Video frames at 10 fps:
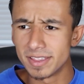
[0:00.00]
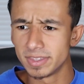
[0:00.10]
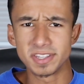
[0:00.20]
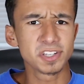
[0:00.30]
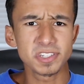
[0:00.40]
And
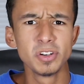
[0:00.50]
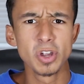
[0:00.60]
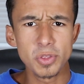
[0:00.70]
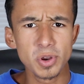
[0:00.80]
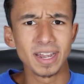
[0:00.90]
it's just
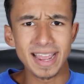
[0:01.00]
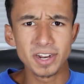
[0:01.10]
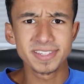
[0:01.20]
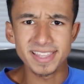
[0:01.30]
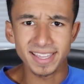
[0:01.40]
another
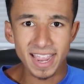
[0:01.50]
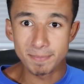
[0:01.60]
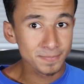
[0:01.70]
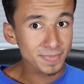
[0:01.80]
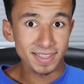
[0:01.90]
layer to the
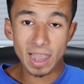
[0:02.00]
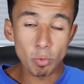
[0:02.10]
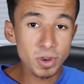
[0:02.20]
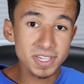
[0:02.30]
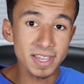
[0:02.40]
game
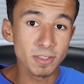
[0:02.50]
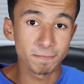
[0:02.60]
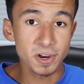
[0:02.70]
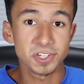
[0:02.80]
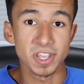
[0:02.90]
that wasn't in the
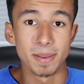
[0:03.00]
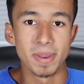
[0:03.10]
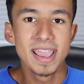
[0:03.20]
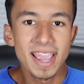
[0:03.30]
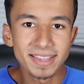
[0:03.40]
first game.